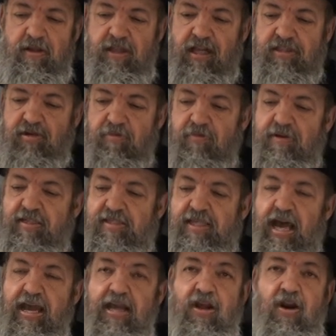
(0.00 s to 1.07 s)
That's what we
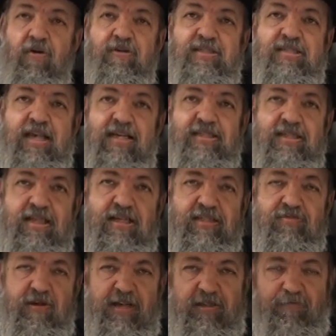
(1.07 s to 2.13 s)
say. You know, it says in
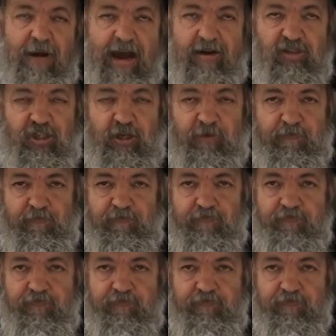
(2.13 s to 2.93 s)
this week's parsha